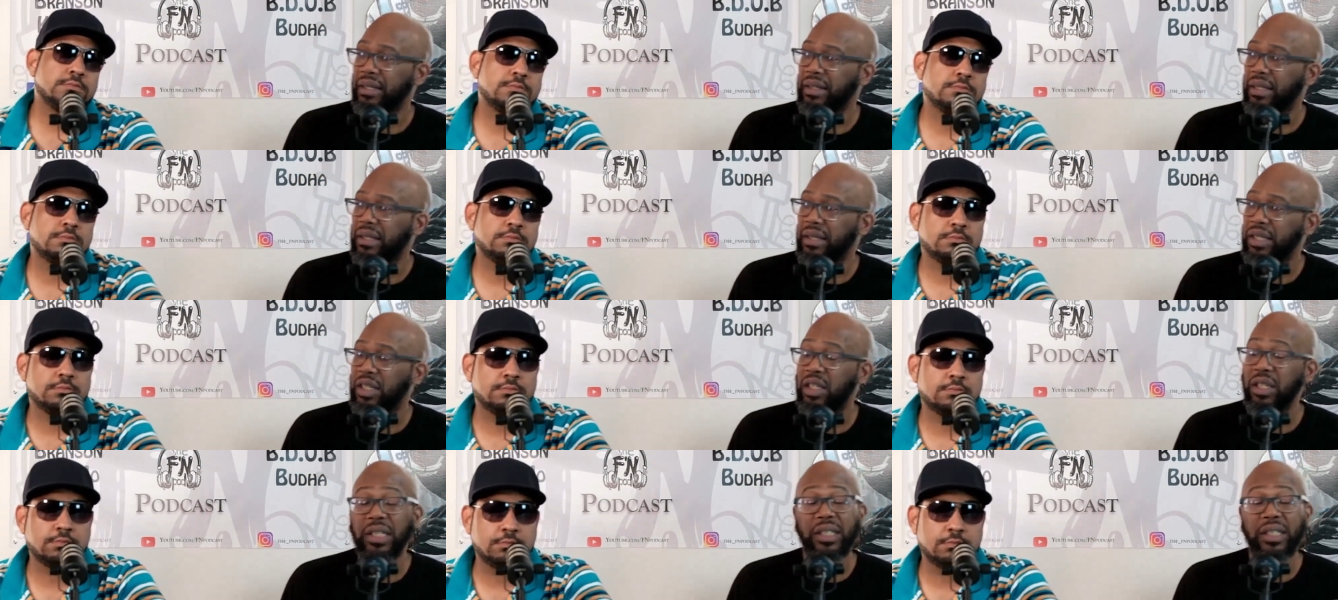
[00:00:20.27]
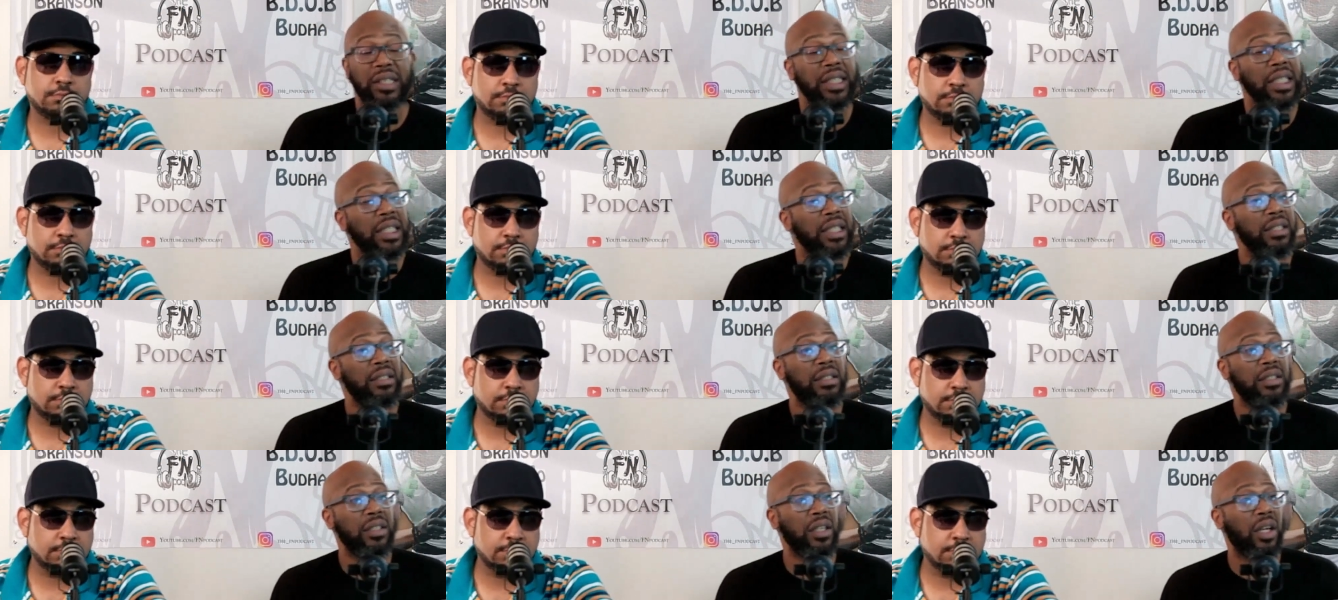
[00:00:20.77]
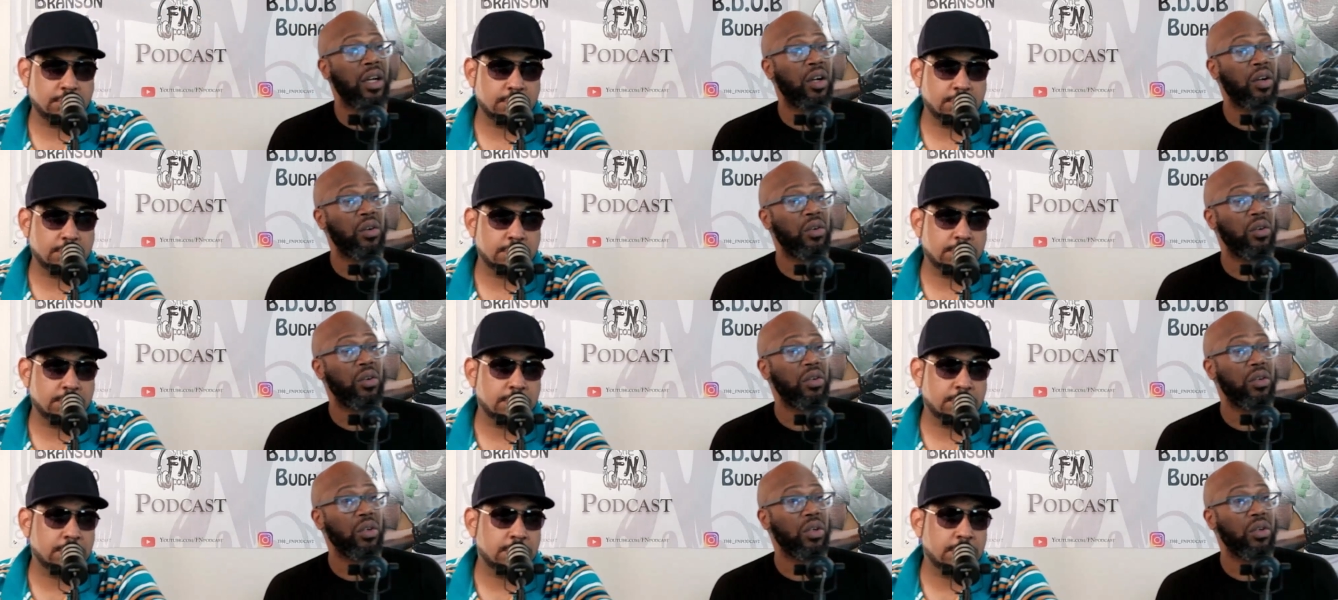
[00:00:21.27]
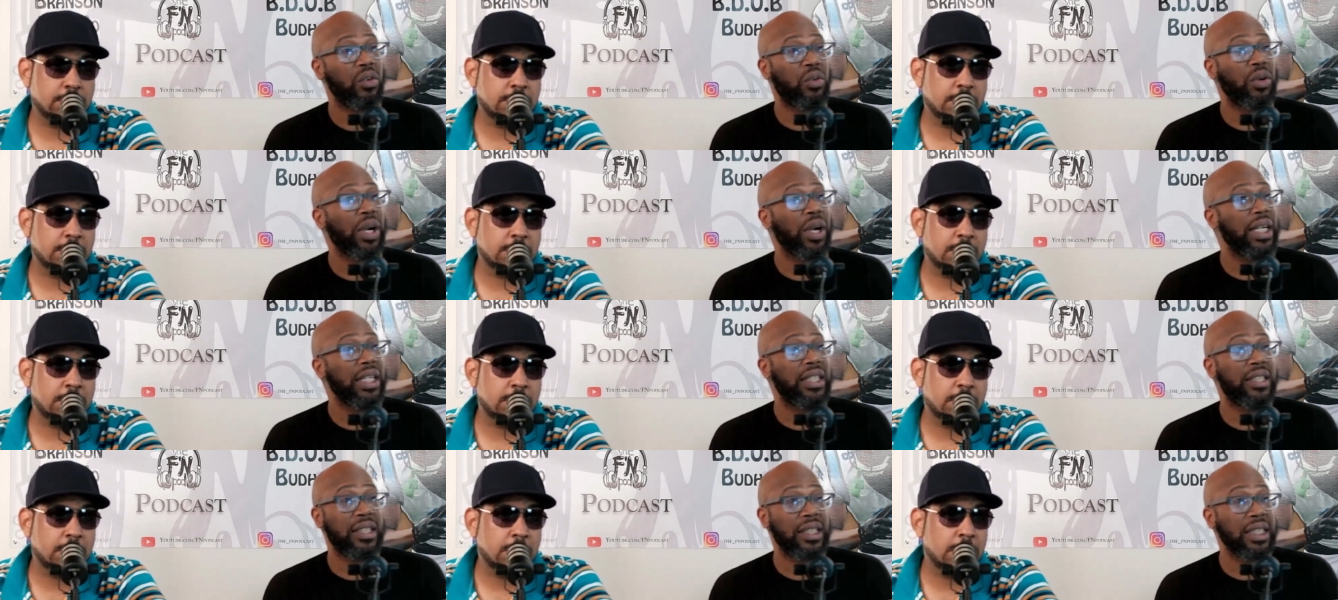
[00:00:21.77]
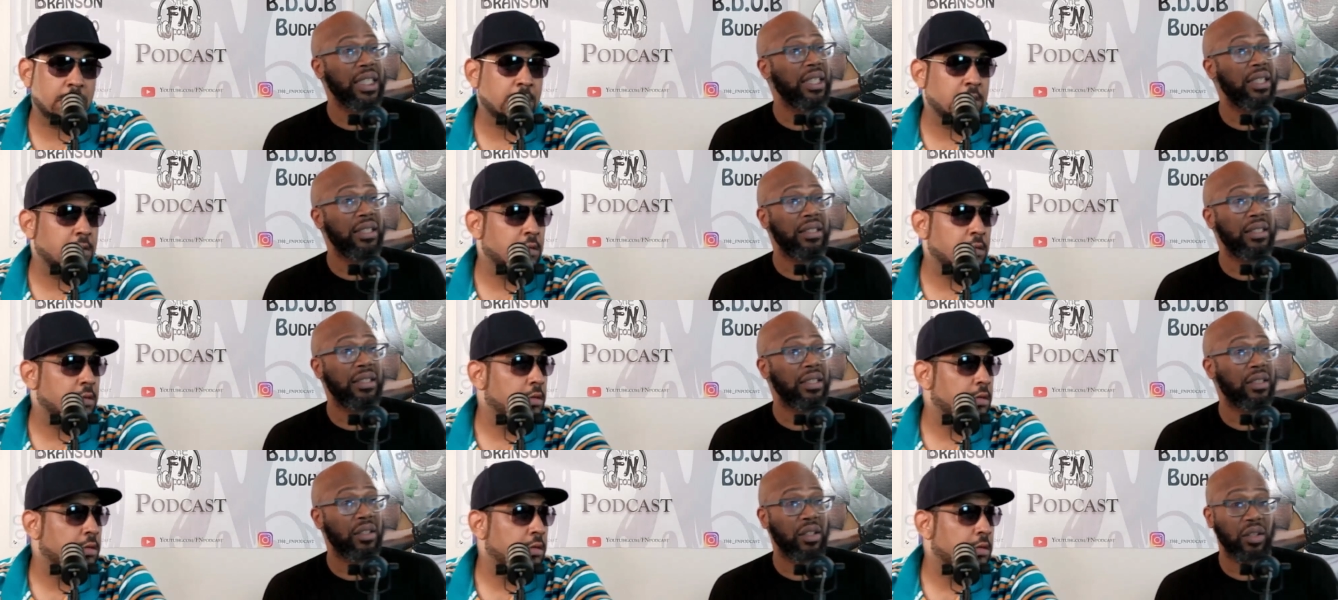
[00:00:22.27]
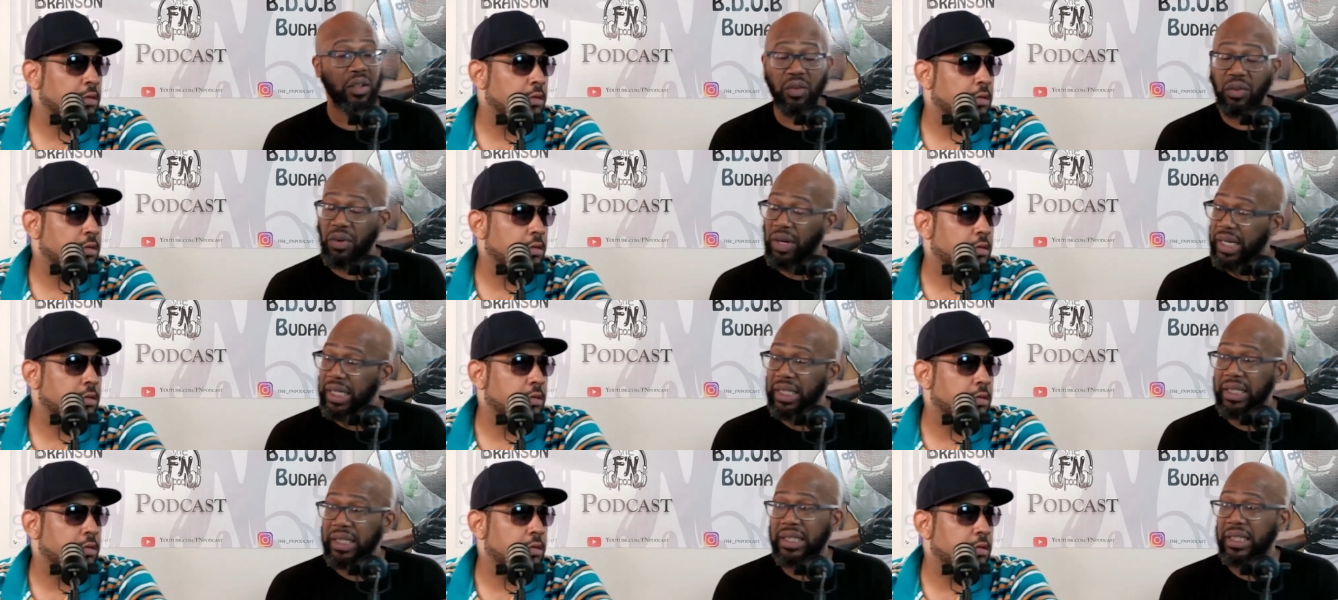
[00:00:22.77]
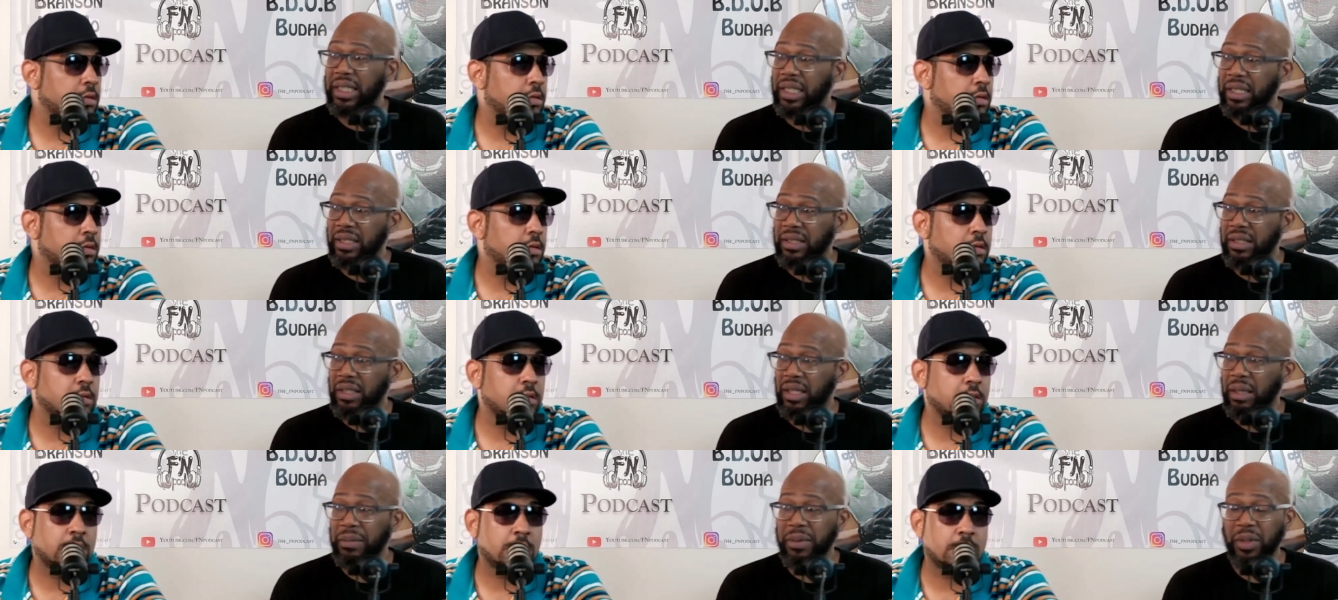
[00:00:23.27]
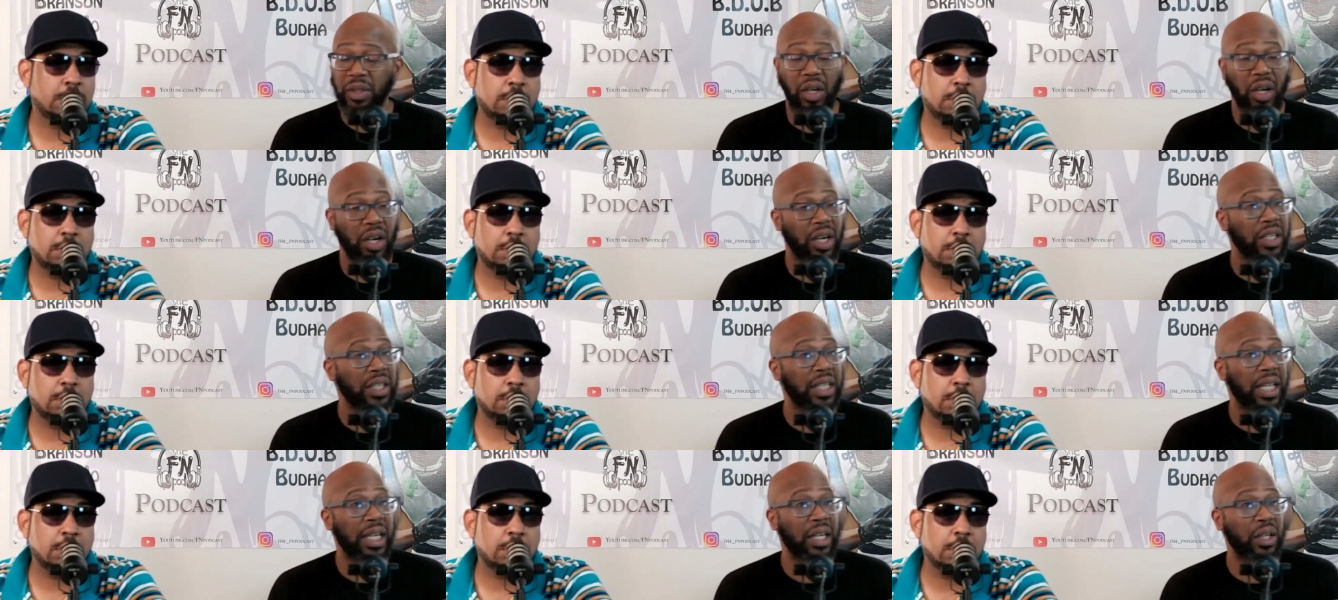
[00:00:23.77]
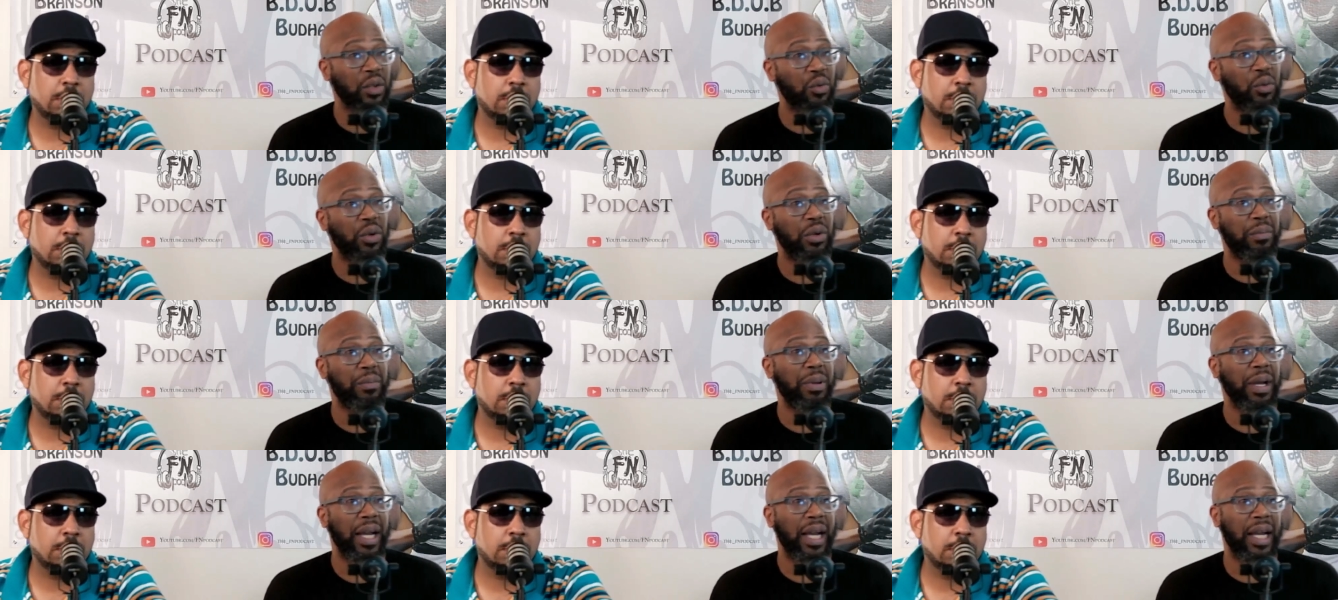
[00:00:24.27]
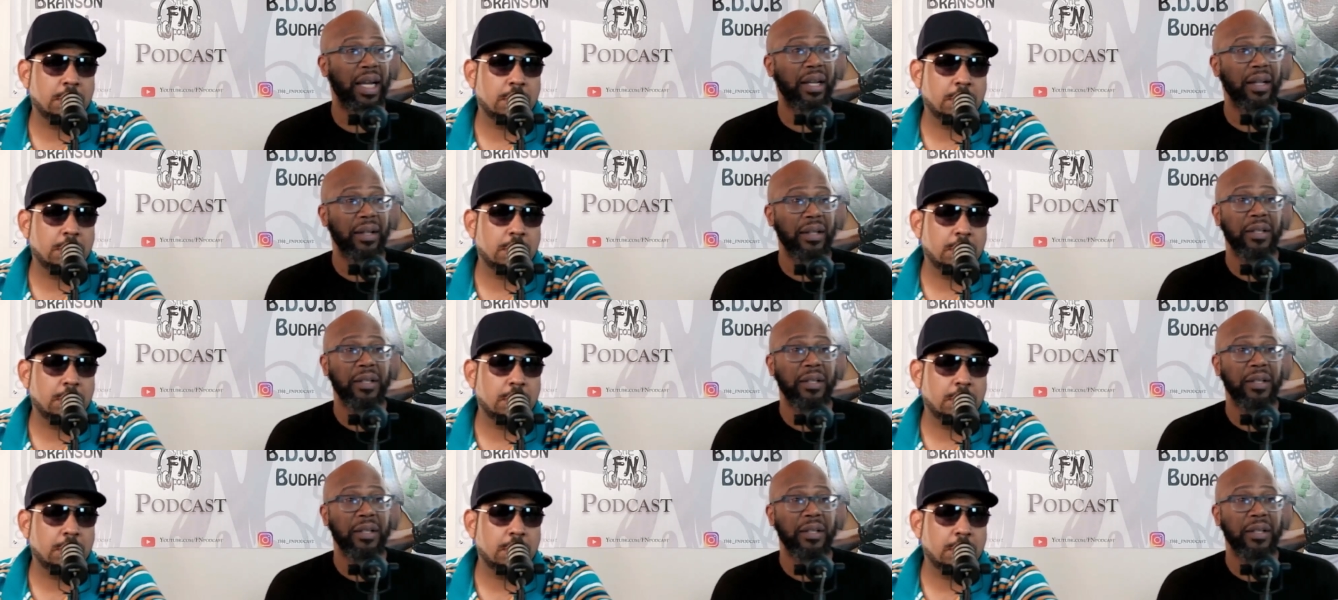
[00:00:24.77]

Speaker 1: Good season, though. Yes. Great season. Yes. Great season. I'm sorry, Lady Wolfpack.